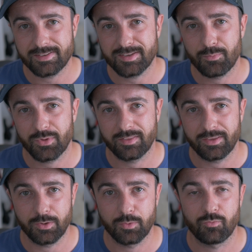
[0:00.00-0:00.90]
something that
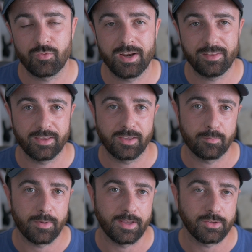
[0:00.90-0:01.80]
you really think you
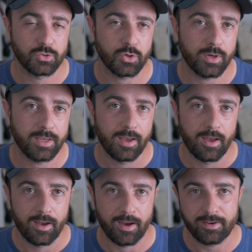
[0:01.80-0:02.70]
might enjoy,
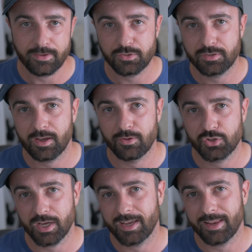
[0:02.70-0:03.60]
I'd urge you to go and
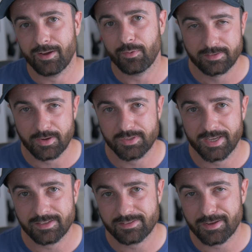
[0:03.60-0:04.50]
check it out. So to
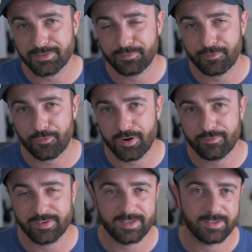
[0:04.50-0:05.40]
get started for free,
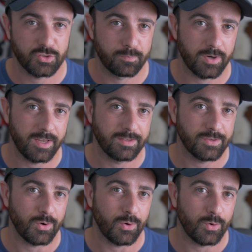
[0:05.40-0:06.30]
visit
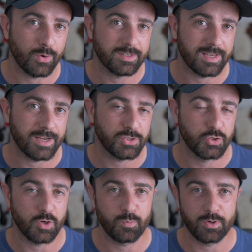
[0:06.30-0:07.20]
brilliant.org slash
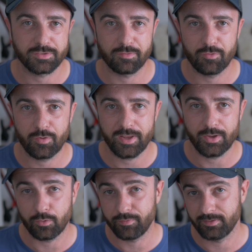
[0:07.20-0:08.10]
John Watson Rooney
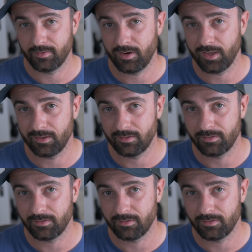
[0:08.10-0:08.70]
or visit the link in the